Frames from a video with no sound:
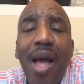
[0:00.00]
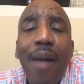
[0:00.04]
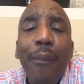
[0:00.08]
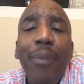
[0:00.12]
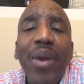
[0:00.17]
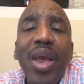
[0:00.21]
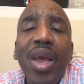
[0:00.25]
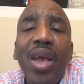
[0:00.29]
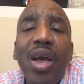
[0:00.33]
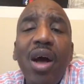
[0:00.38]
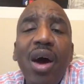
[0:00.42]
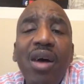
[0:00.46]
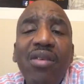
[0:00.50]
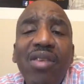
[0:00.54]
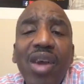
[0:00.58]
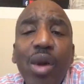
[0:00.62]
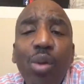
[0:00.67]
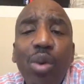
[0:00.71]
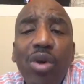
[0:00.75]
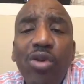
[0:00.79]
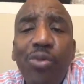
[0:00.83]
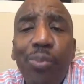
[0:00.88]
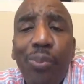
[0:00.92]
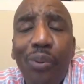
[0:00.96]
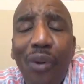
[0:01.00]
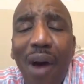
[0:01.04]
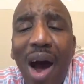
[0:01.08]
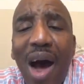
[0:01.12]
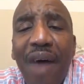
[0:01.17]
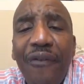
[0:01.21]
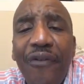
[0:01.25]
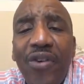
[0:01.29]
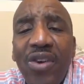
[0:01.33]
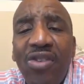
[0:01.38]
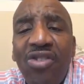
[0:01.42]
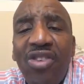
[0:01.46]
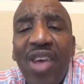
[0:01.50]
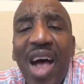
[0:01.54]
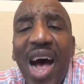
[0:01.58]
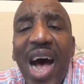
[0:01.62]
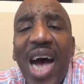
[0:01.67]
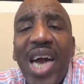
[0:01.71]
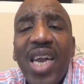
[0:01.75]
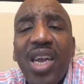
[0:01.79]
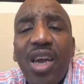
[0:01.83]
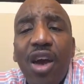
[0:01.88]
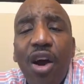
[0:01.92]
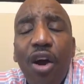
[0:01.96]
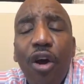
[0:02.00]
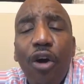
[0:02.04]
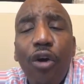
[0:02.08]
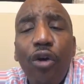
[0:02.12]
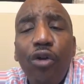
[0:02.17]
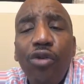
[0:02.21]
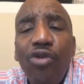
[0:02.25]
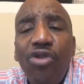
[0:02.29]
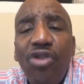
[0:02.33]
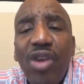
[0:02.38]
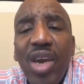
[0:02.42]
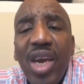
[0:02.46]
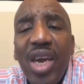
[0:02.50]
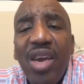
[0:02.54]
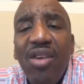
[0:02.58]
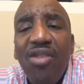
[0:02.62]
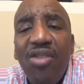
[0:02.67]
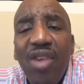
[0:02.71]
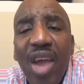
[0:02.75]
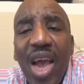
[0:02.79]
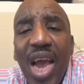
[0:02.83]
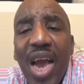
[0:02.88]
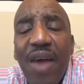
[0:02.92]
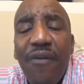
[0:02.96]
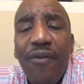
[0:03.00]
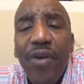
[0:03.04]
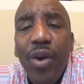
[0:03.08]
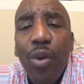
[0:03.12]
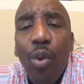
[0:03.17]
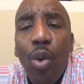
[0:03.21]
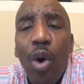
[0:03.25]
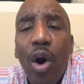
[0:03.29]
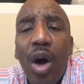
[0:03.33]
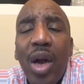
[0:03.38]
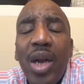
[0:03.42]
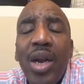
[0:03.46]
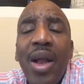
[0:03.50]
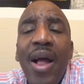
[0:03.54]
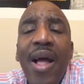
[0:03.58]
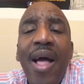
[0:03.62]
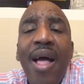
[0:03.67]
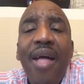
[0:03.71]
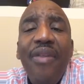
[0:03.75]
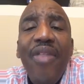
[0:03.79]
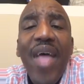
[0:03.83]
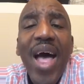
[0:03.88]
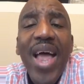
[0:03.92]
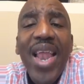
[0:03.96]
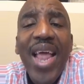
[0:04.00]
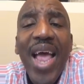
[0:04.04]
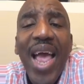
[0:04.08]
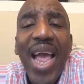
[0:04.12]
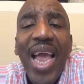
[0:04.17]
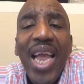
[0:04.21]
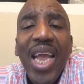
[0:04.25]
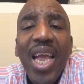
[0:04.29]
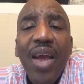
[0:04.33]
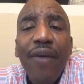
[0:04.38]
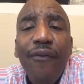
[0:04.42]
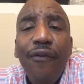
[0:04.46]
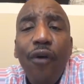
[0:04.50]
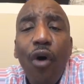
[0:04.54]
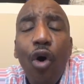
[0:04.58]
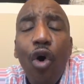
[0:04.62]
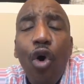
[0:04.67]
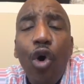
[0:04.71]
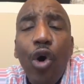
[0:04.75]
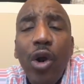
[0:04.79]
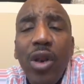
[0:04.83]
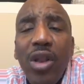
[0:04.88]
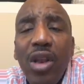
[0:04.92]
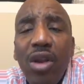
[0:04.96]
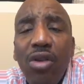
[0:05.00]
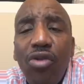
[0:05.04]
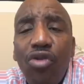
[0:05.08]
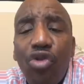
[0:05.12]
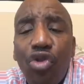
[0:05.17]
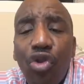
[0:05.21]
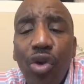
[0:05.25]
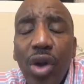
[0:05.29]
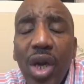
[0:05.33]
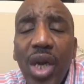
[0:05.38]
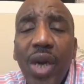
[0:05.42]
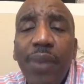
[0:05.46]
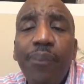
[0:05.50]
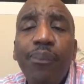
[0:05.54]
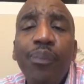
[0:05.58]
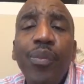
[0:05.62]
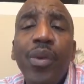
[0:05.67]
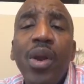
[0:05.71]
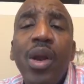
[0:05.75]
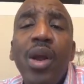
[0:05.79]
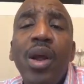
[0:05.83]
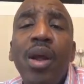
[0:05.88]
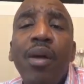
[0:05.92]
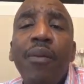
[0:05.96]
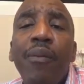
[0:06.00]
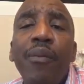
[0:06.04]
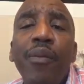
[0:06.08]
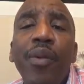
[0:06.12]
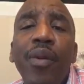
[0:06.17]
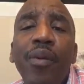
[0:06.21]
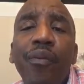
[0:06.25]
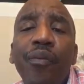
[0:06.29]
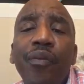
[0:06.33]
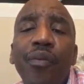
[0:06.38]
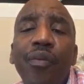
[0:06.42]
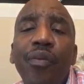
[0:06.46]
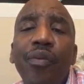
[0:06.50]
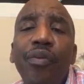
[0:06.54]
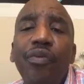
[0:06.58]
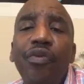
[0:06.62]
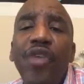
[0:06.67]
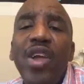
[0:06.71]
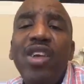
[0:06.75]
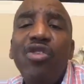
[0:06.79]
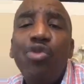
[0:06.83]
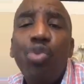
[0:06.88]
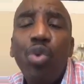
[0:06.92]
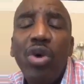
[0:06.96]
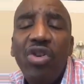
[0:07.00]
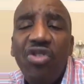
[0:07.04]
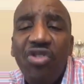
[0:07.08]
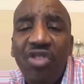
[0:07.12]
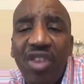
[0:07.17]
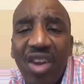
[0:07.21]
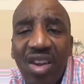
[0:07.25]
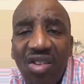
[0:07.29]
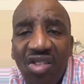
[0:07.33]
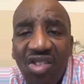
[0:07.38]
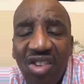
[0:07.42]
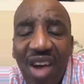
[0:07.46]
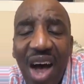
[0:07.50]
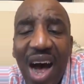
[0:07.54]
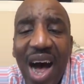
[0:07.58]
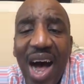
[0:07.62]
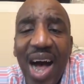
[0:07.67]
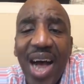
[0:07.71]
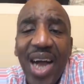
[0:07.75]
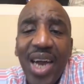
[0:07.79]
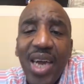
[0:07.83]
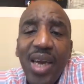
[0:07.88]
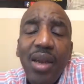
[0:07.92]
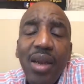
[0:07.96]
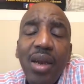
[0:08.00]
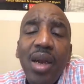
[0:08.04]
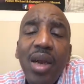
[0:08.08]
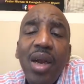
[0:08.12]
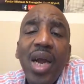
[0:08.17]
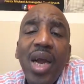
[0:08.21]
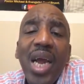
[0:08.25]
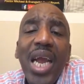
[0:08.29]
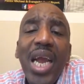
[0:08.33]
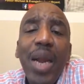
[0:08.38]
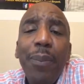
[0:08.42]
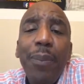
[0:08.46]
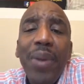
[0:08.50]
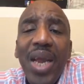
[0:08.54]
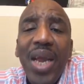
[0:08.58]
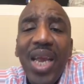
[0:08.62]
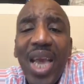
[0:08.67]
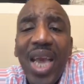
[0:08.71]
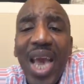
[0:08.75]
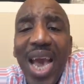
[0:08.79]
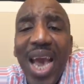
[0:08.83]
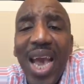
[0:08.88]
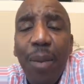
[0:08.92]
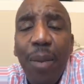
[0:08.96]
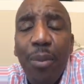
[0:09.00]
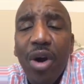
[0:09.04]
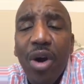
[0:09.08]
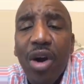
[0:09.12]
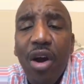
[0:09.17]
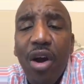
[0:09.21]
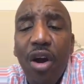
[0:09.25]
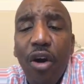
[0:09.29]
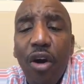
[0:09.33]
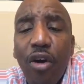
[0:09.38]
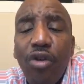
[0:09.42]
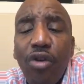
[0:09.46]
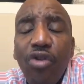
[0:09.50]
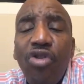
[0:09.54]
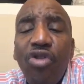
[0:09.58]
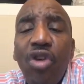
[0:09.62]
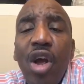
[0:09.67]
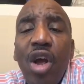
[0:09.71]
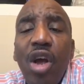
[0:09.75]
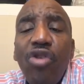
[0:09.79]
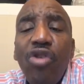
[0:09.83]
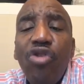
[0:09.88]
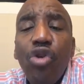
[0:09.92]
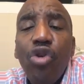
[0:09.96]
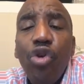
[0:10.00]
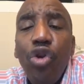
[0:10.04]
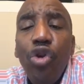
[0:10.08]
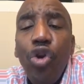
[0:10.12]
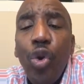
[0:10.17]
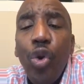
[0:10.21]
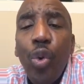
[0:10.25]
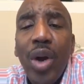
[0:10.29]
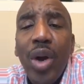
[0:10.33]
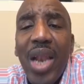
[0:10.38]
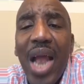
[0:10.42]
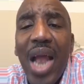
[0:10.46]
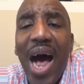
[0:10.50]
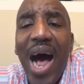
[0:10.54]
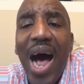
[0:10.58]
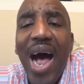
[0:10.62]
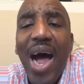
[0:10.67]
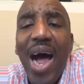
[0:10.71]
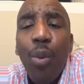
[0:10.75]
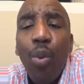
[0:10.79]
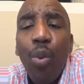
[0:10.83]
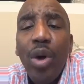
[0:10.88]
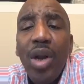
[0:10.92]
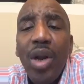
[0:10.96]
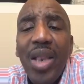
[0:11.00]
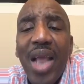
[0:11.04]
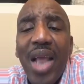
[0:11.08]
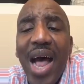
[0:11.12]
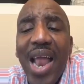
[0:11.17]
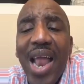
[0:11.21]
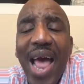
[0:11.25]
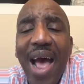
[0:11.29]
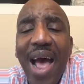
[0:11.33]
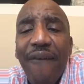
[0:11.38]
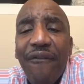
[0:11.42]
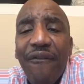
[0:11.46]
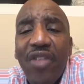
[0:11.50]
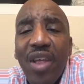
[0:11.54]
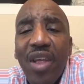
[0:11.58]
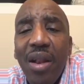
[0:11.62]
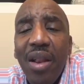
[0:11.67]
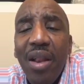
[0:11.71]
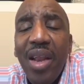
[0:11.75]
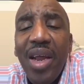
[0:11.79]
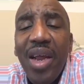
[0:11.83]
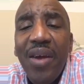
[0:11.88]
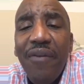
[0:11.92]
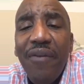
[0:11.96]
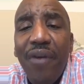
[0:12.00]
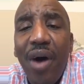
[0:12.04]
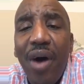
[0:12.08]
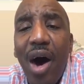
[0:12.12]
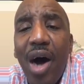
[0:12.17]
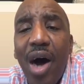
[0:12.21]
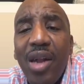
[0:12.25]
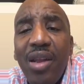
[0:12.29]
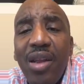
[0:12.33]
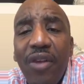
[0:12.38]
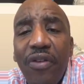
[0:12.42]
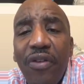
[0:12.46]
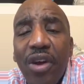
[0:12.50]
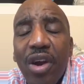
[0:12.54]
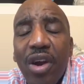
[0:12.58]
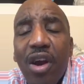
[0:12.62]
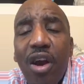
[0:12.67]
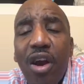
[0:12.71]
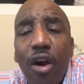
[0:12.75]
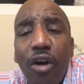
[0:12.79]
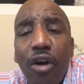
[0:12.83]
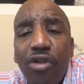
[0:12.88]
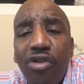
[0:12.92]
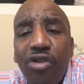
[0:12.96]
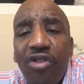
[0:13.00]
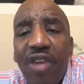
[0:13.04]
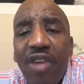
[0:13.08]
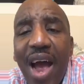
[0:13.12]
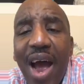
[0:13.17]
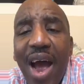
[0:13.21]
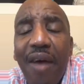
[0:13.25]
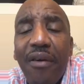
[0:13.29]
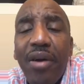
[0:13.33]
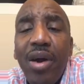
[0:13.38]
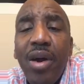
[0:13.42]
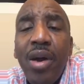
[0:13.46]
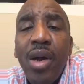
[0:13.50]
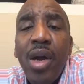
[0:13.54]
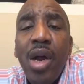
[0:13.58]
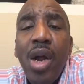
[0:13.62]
Because it was prophesied. Curse is everyone that hangeth on the tree. This was designed. He became a curse so you and I would not have to live under the curse, Tara.